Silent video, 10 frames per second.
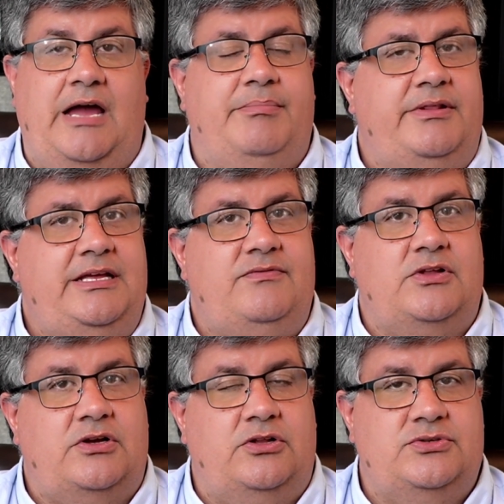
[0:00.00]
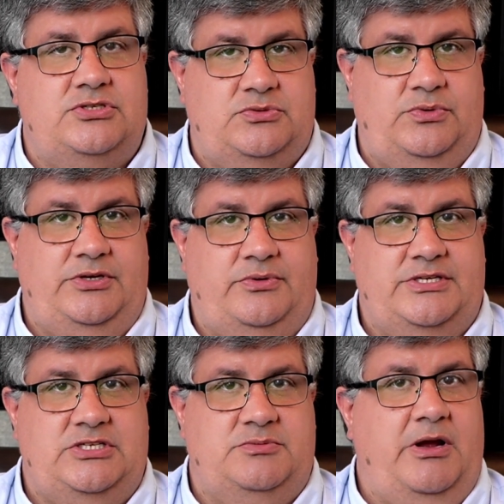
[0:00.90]
I believe the closest one to
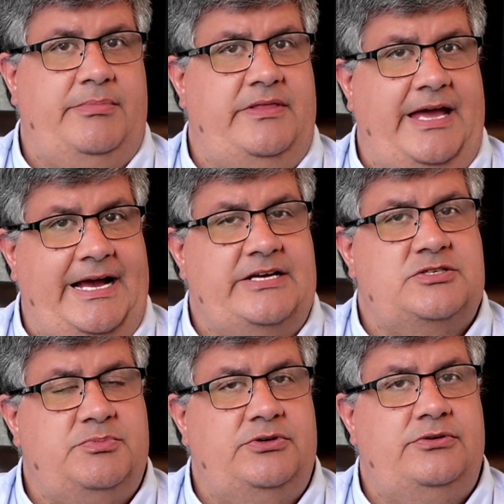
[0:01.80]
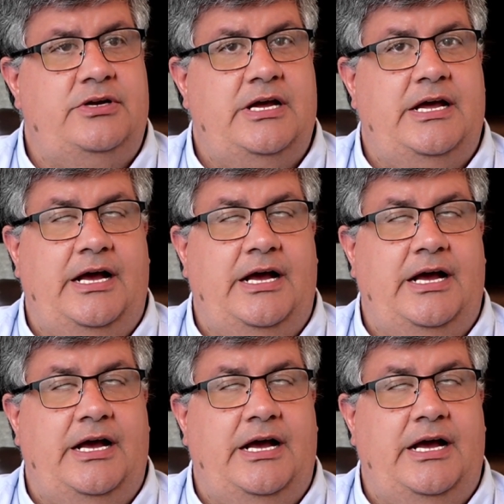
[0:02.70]
us is probably the Ashburn.